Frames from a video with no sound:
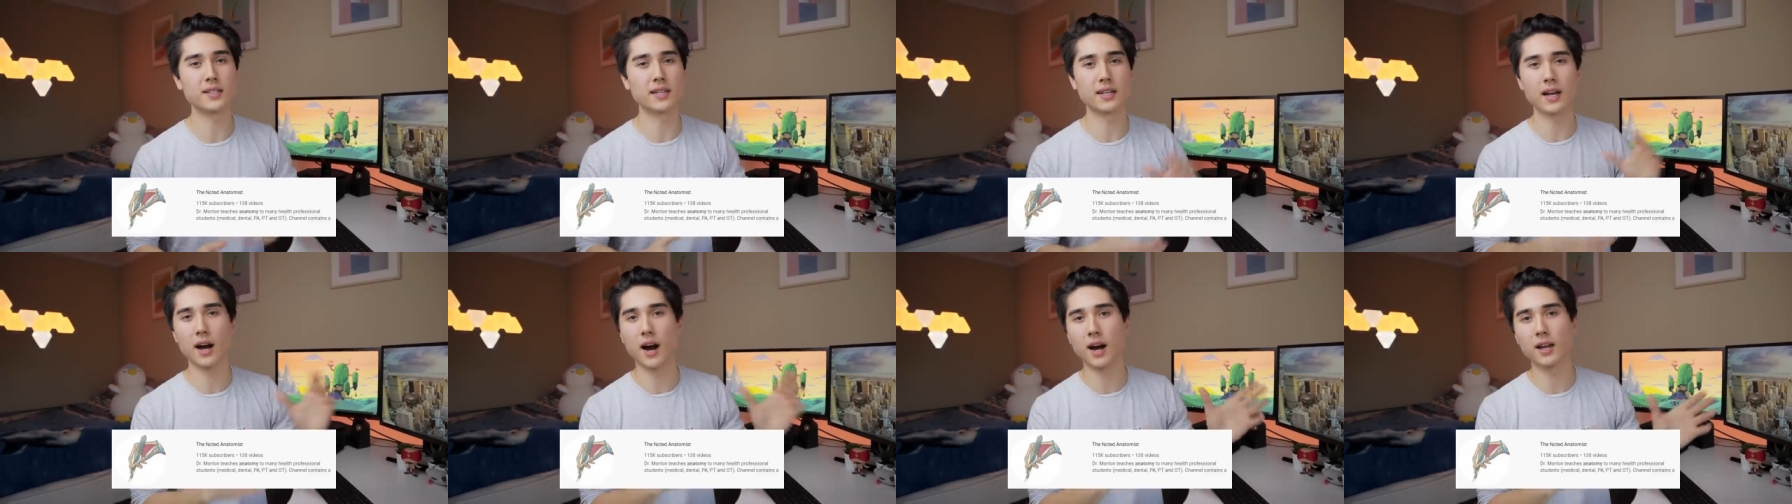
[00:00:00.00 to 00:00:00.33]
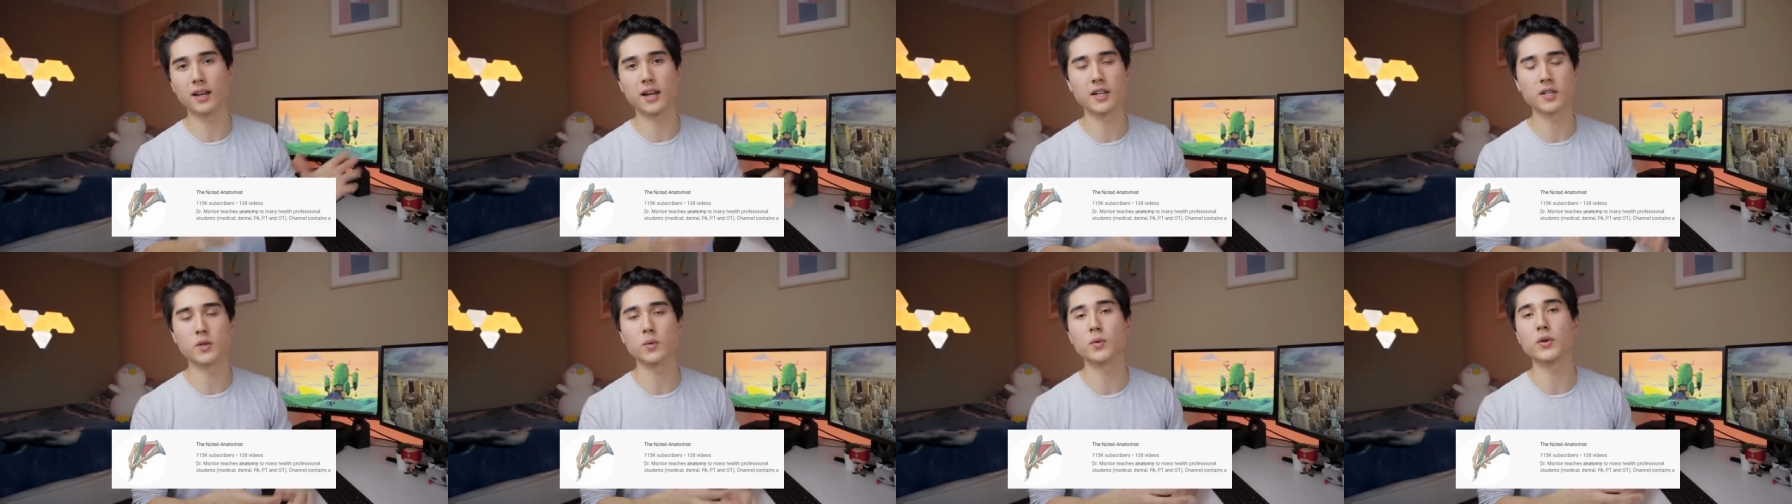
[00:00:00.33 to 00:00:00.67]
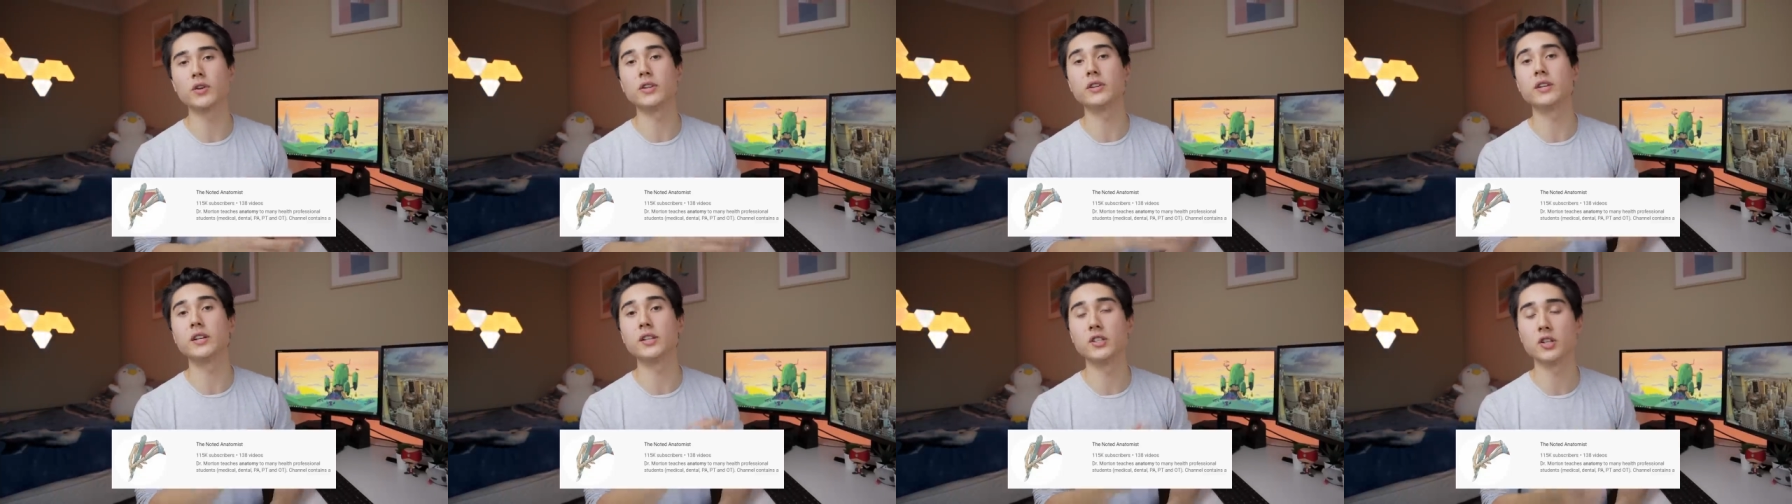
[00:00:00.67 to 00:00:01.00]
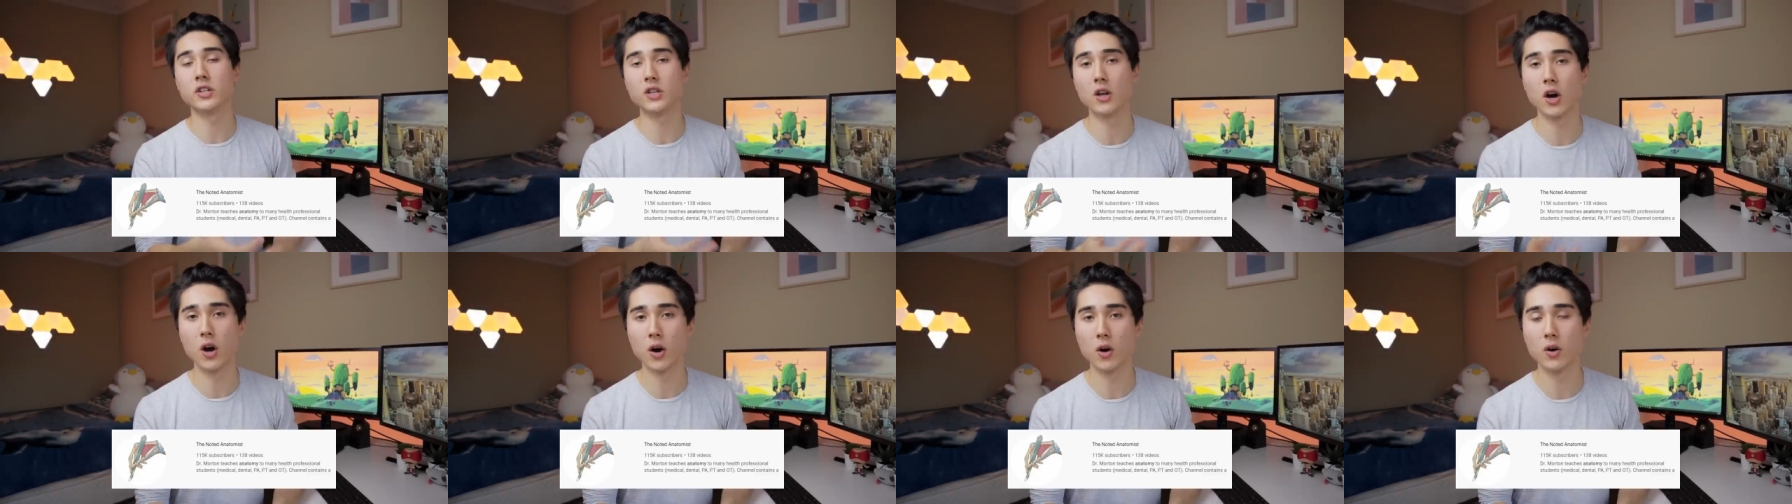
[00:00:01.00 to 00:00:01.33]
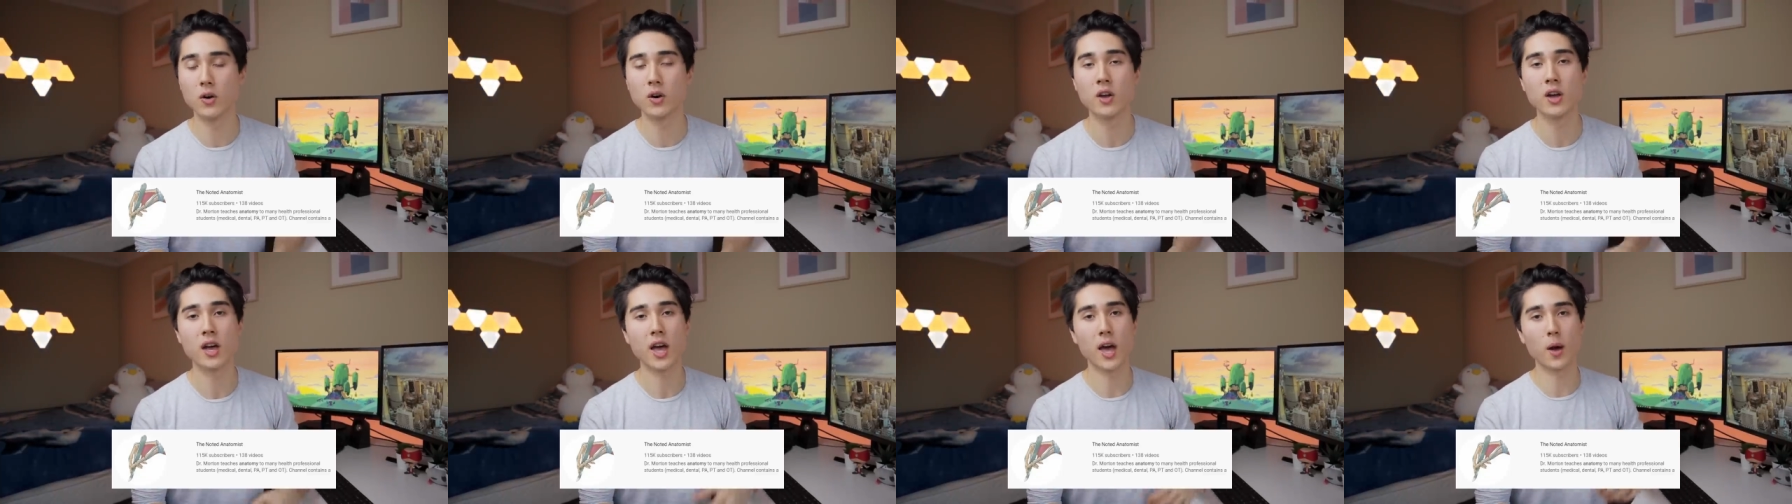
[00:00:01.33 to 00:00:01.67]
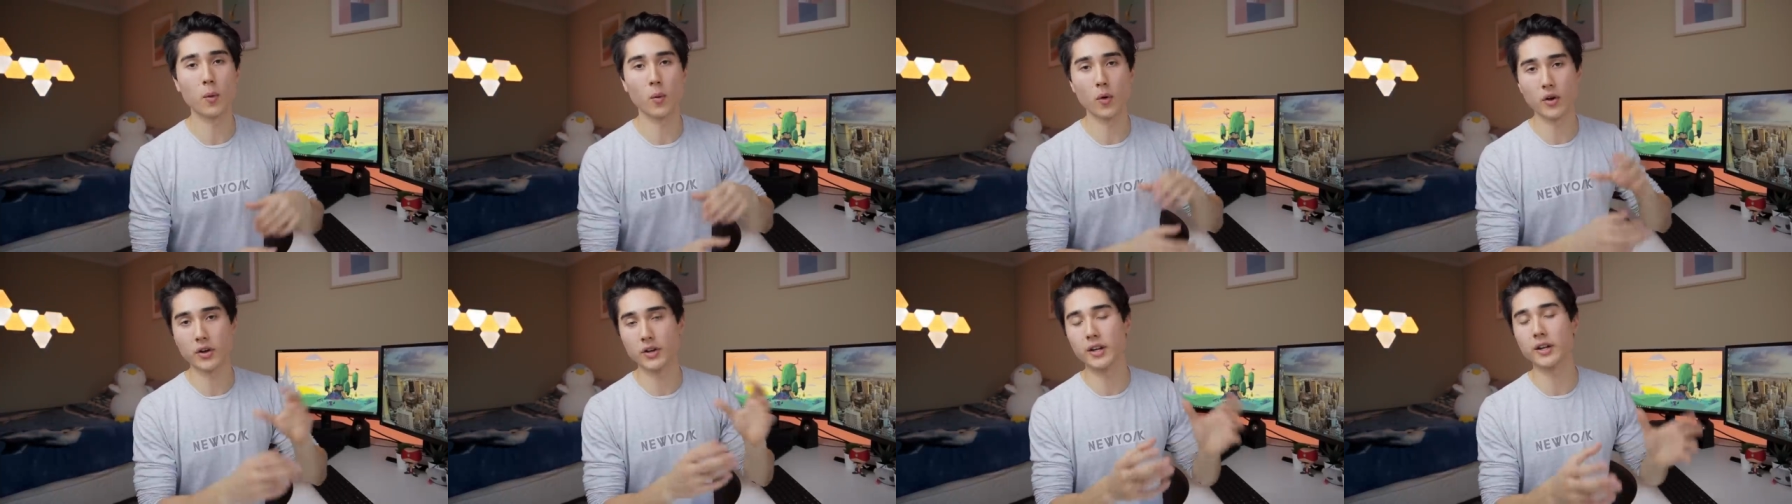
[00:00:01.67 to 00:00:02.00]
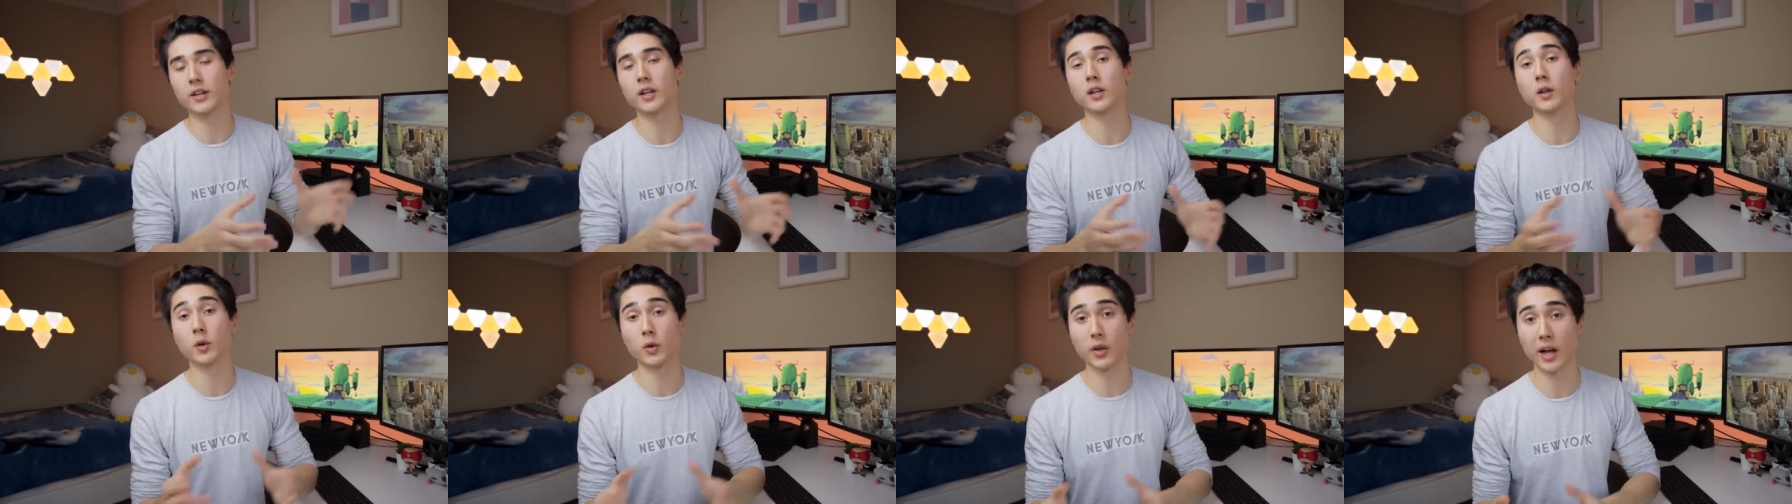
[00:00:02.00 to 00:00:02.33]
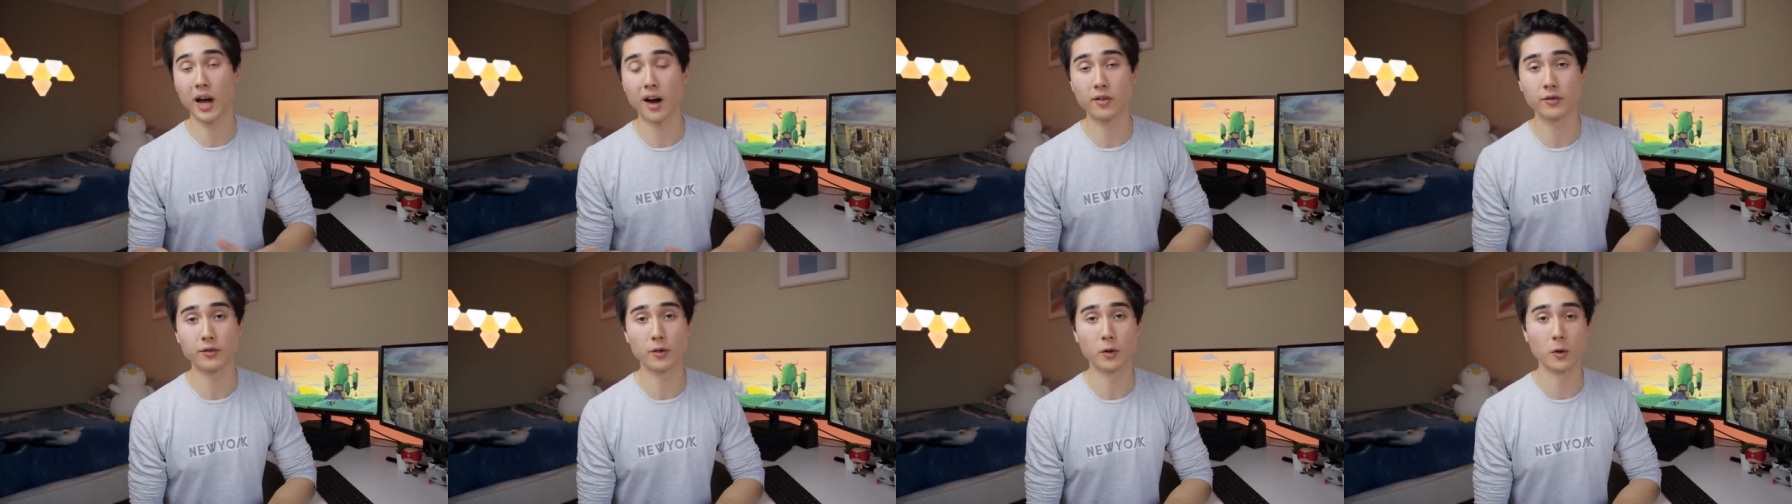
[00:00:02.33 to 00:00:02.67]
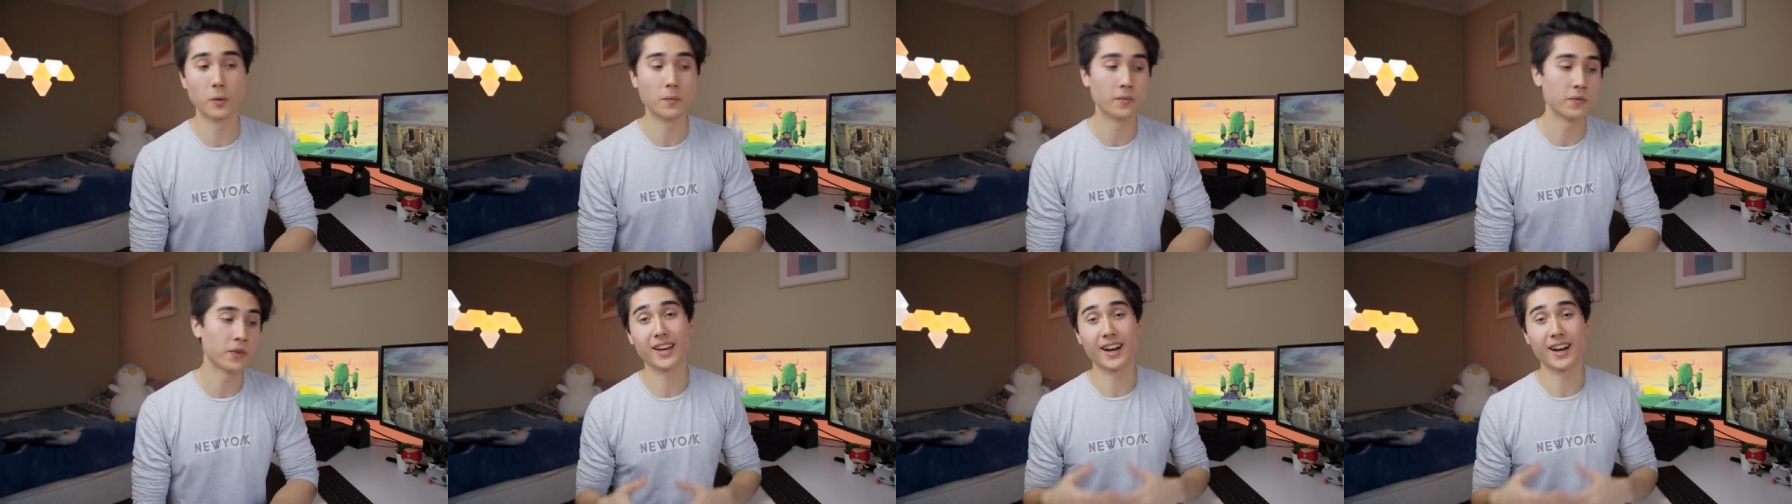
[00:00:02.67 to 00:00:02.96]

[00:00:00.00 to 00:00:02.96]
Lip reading: and he highlights what you need to know and what you need to look out for.